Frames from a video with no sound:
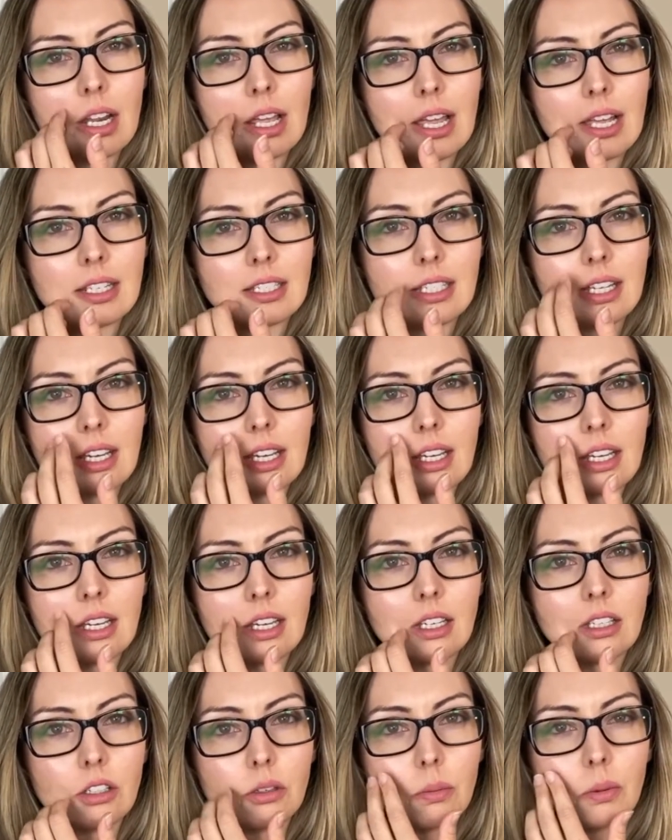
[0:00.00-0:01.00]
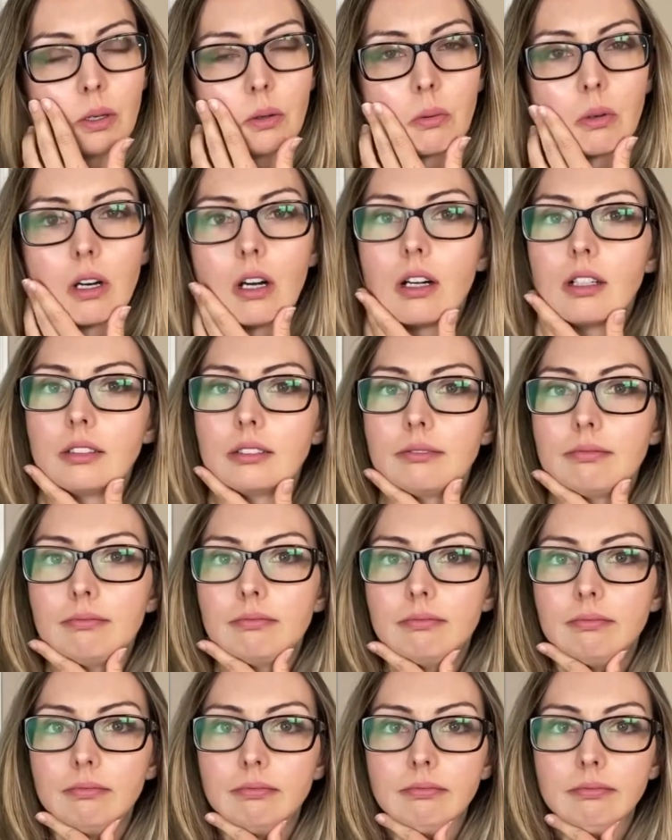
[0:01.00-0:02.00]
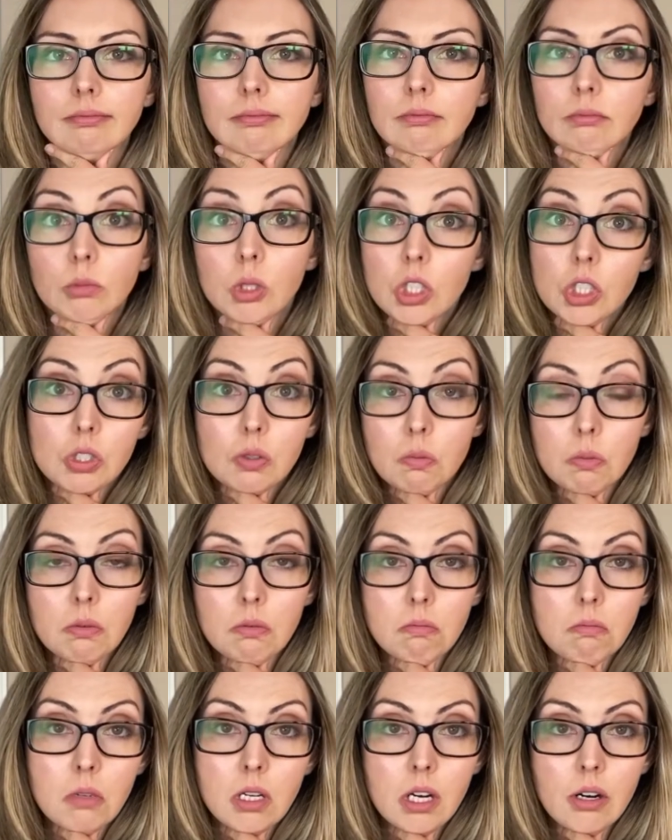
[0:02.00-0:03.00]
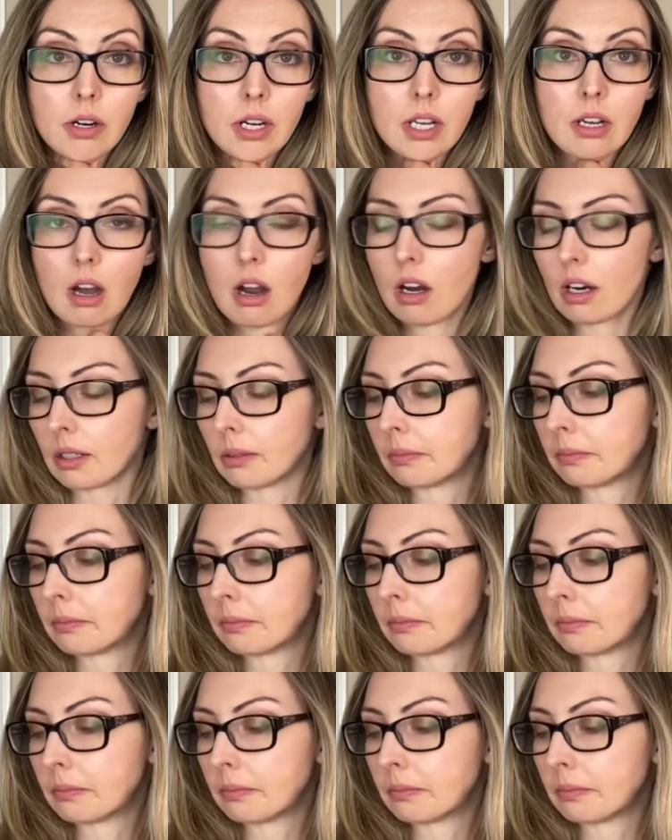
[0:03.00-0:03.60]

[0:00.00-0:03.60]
and taking ubiquinol, which we already are.